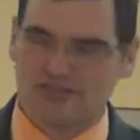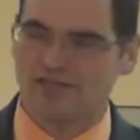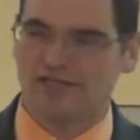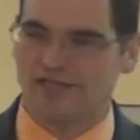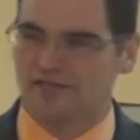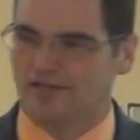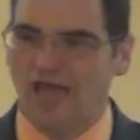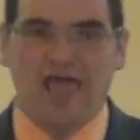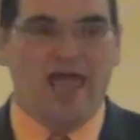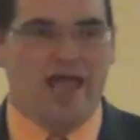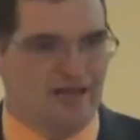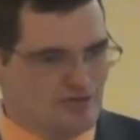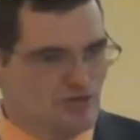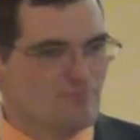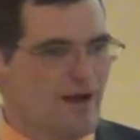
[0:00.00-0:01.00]
did.
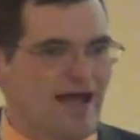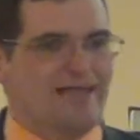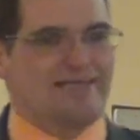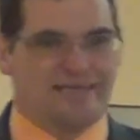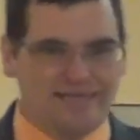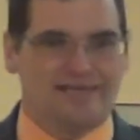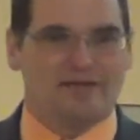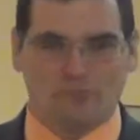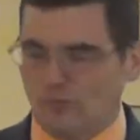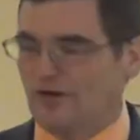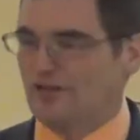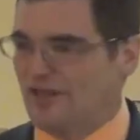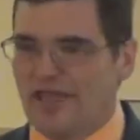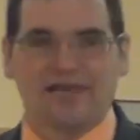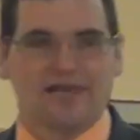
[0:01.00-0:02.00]
And you might get it one day